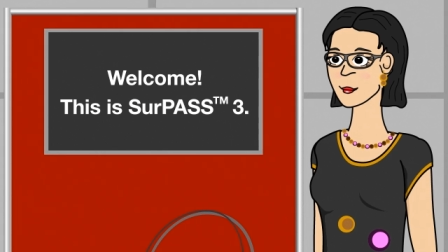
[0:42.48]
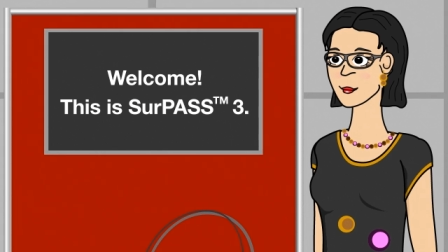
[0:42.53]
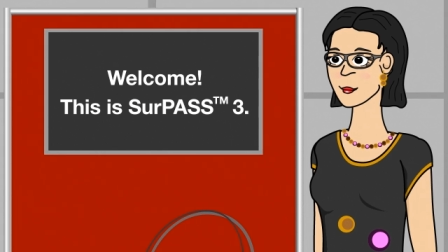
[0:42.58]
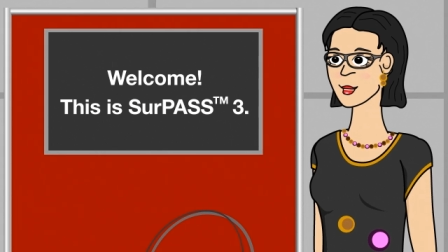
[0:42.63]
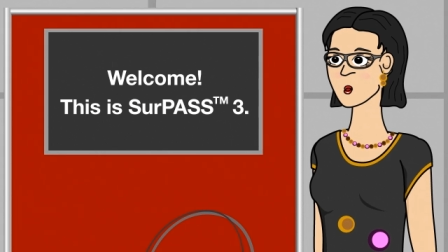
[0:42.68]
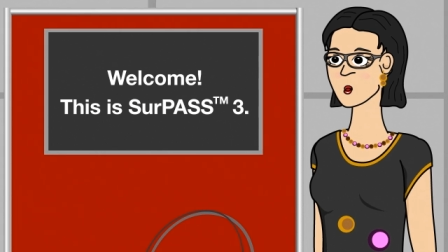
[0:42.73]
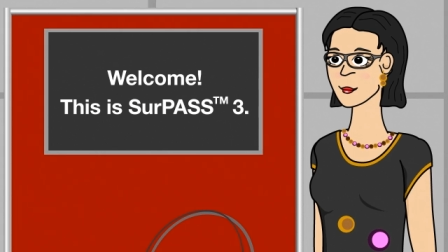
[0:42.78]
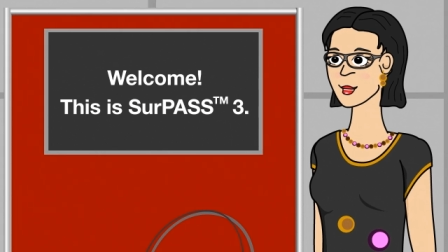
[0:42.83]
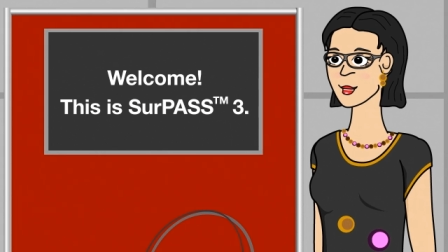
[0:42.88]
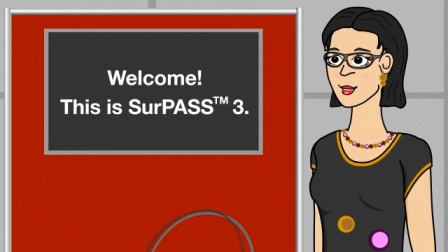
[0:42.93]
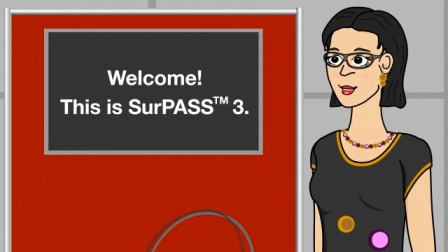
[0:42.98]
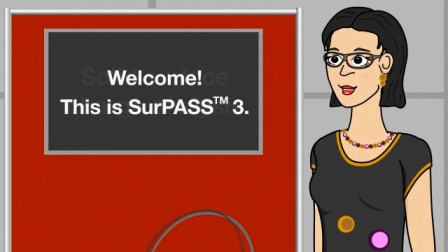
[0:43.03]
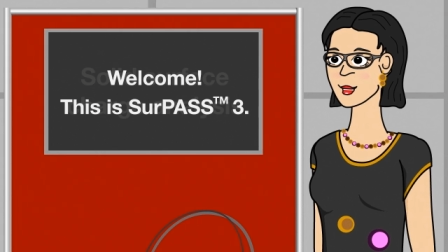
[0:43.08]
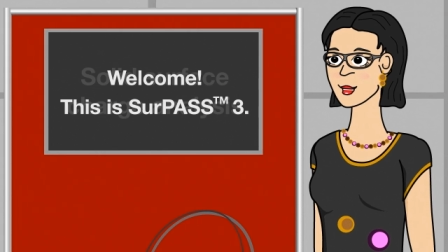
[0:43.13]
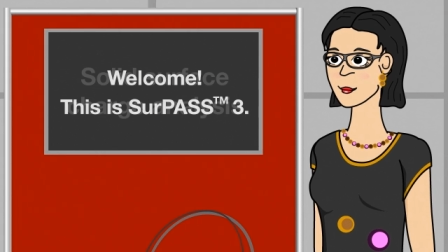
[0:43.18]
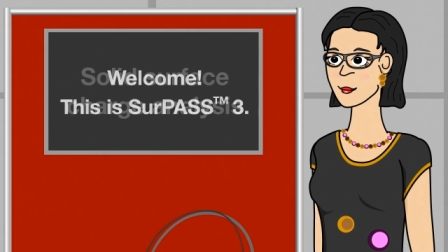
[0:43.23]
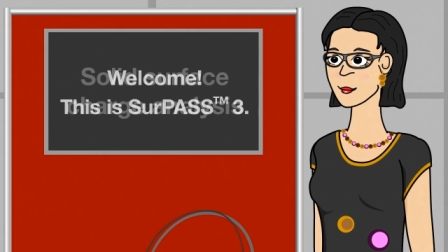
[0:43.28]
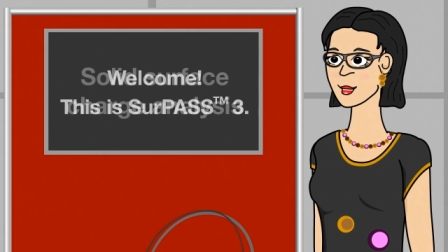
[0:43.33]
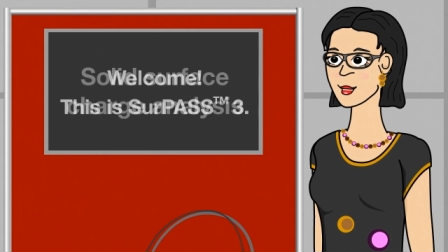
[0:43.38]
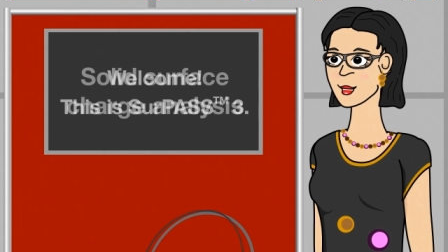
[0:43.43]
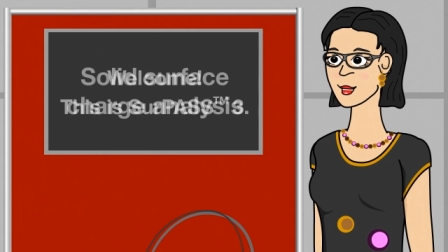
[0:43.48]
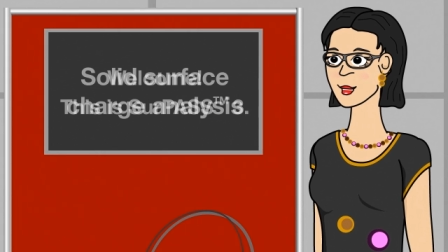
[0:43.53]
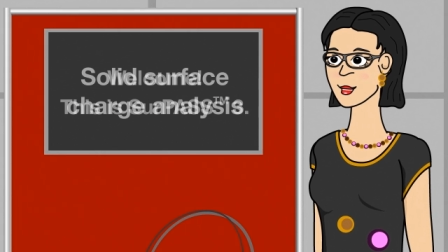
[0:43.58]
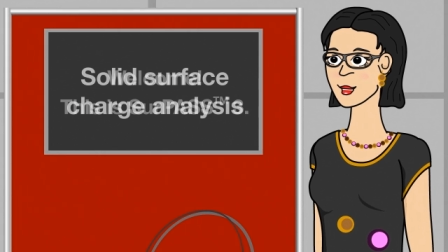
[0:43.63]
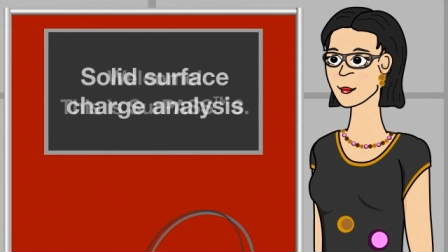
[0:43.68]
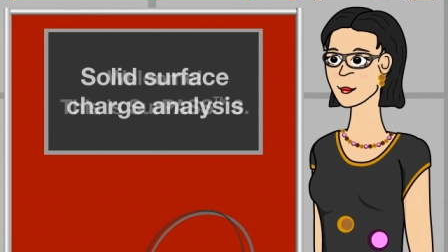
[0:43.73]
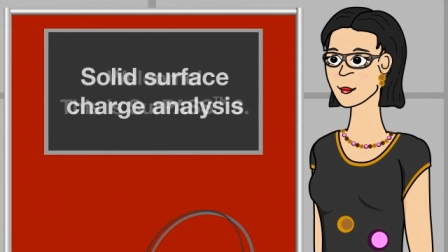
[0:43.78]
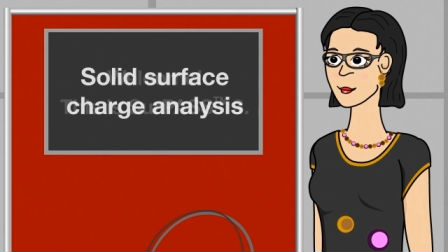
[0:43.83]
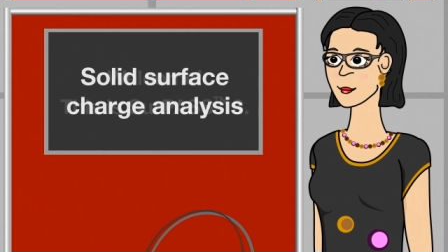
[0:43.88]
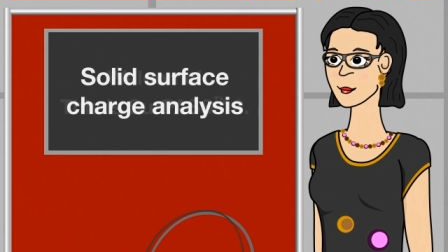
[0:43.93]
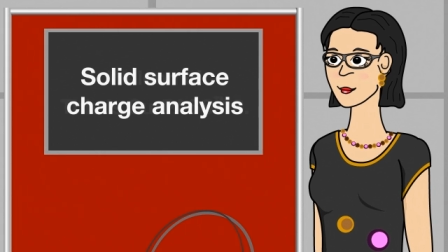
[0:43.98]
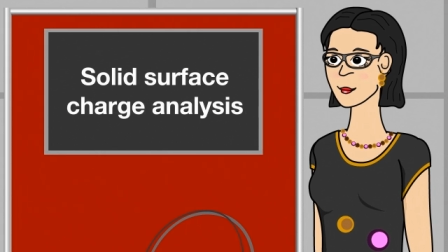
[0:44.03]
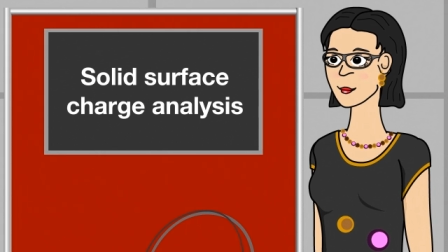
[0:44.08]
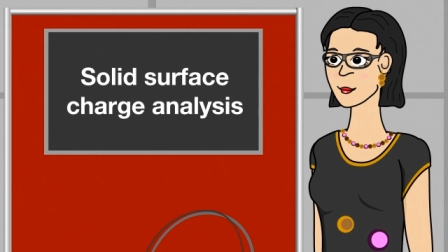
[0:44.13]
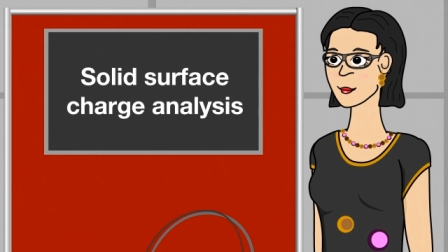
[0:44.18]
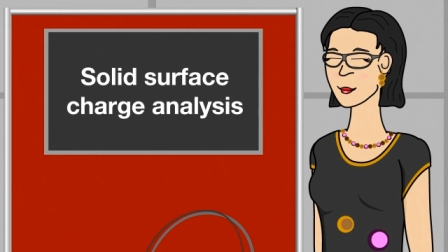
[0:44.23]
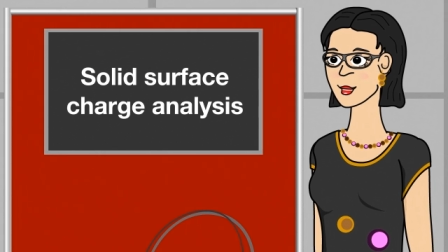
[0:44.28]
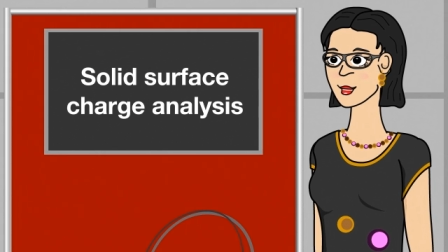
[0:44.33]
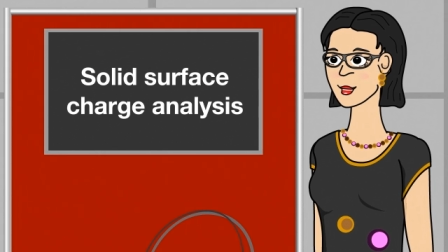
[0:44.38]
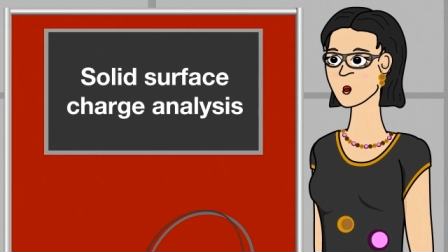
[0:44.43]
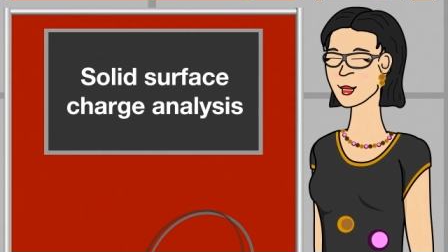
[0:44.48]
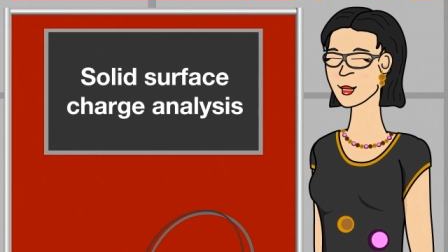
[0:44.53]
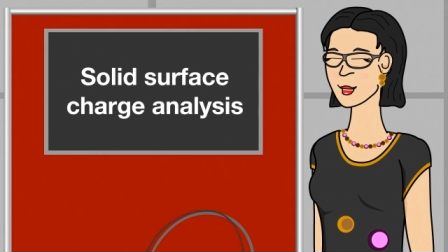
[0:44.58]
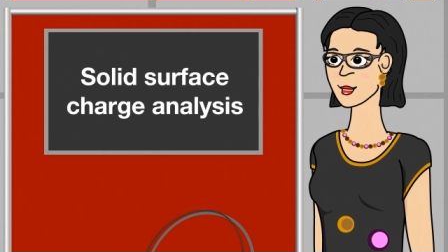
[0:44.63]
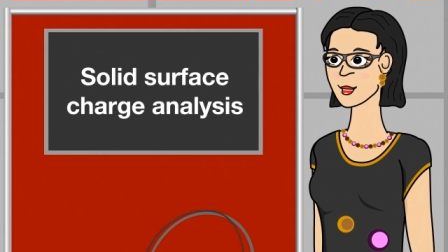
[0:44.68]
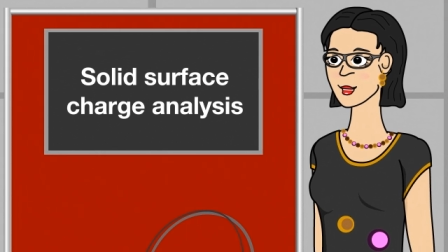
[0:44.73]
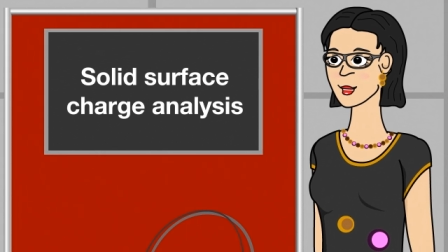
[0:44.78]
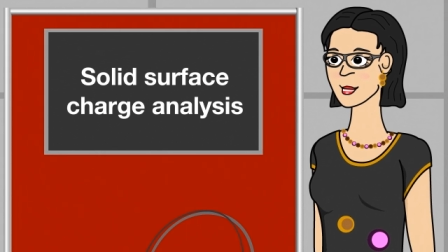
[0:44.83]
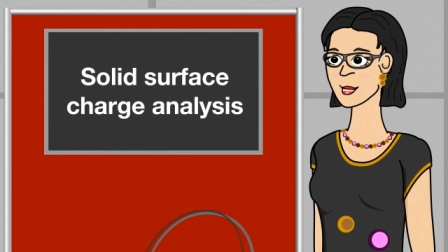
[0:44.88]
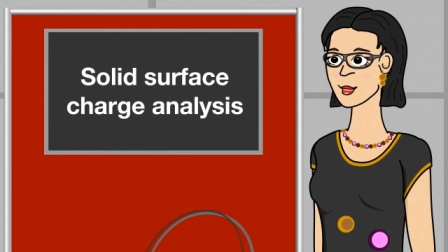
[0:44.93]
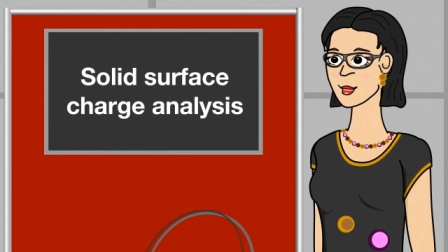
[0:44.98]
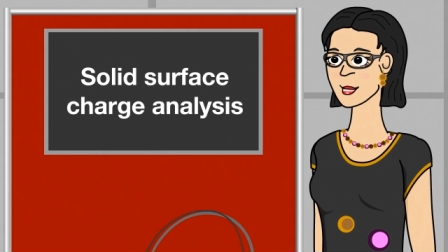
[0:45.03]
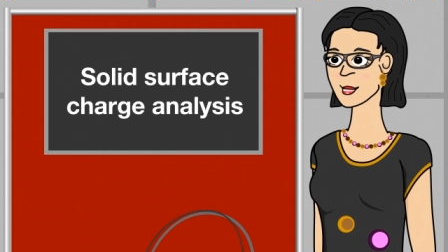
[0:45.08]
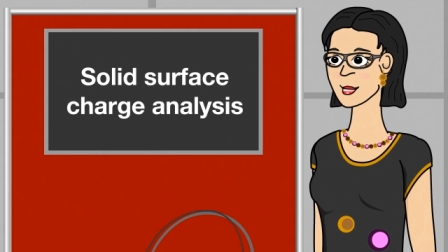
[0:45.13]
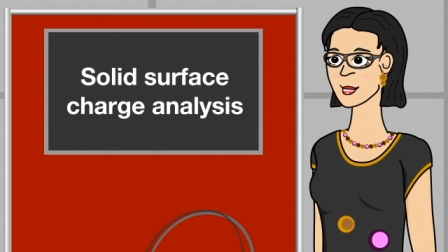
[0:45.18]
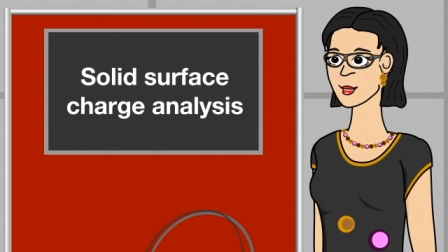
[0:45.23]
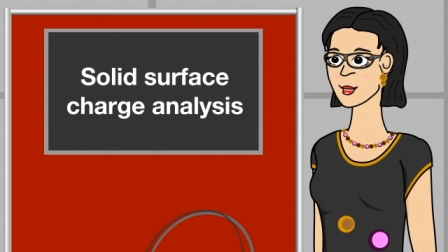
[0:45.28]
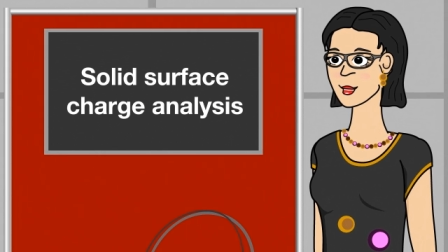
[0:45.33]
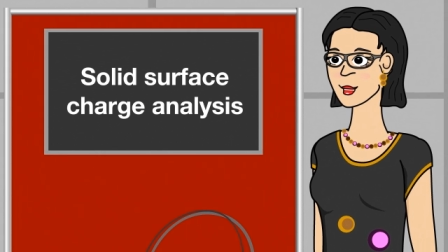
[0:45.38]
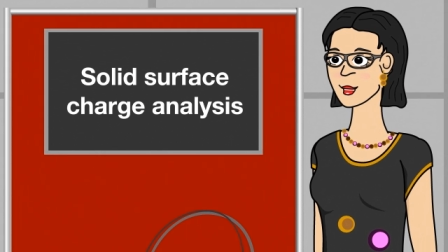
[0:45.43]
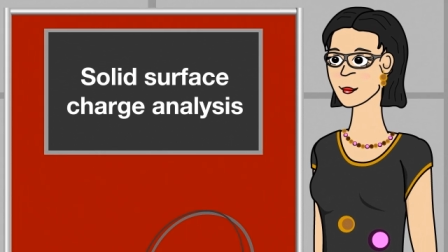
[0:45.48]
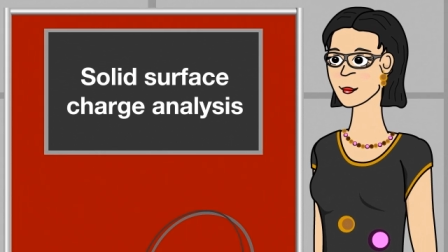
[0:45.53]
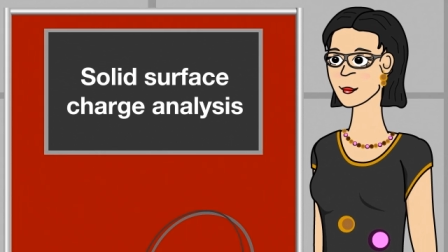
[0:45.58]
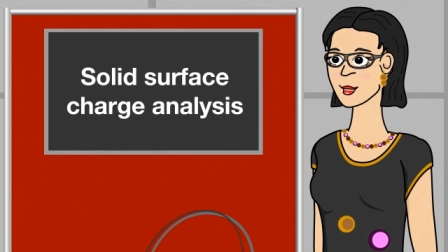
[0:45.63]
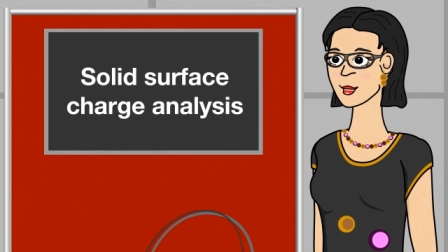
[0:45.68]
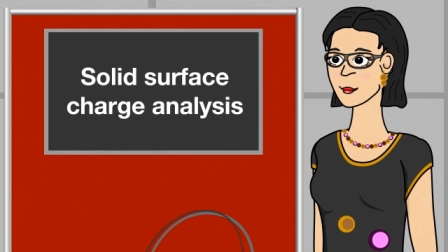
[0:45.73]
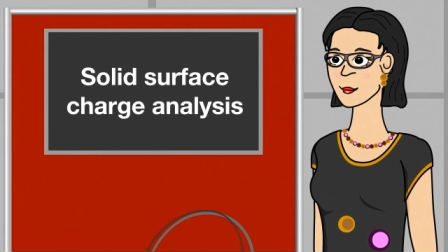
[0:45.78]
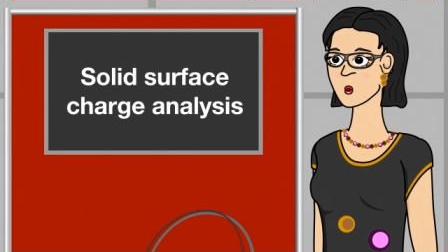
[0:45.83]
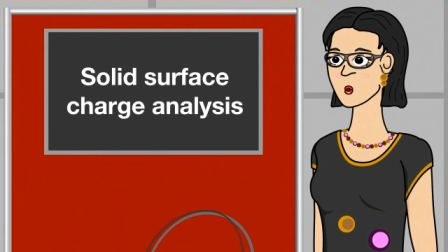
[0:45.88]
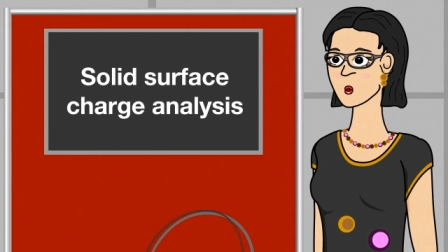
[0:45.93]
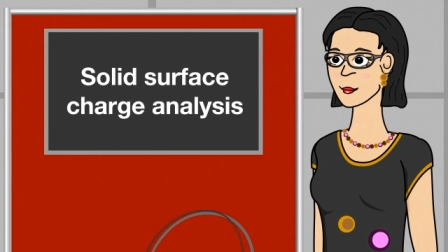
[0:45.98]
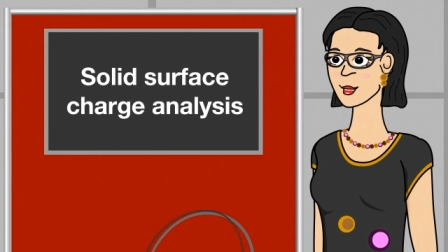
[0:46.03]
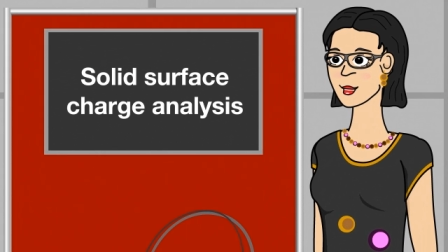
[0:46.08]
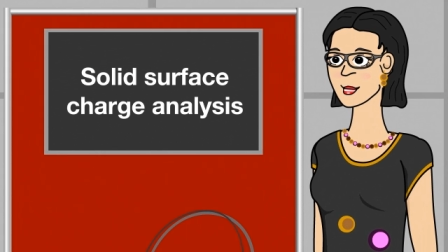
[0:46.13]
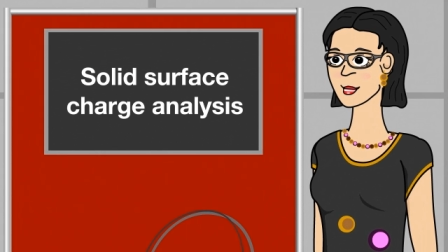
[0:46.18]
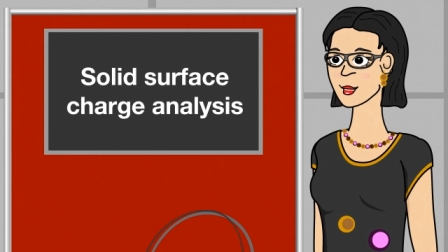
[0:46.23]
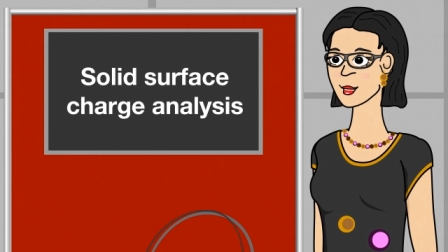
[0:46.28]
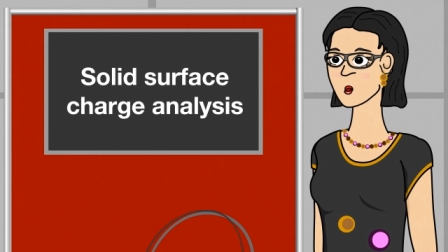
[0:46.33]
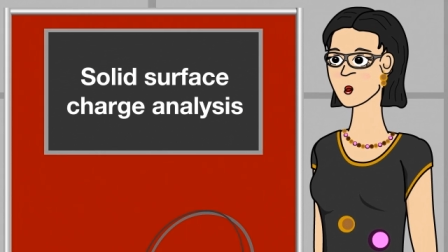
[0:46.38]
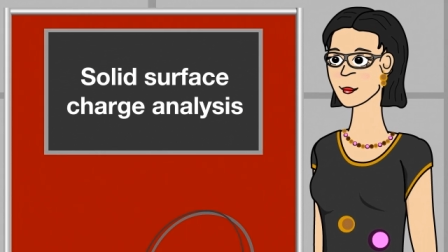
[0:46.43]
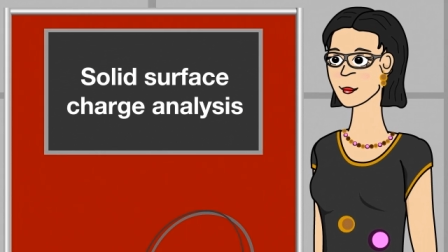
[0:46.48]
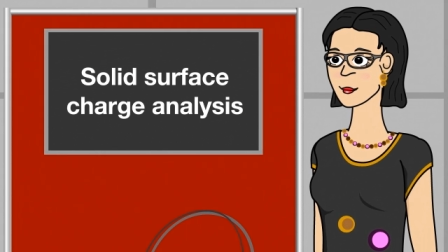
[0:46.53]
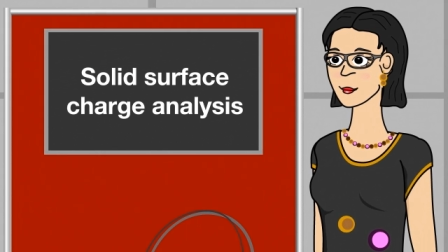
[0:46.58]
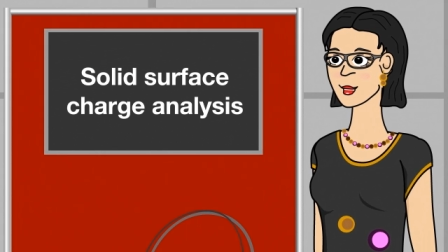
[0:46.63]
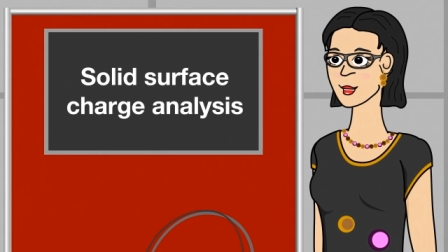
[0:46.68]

Big name, I know, but an extremely useful method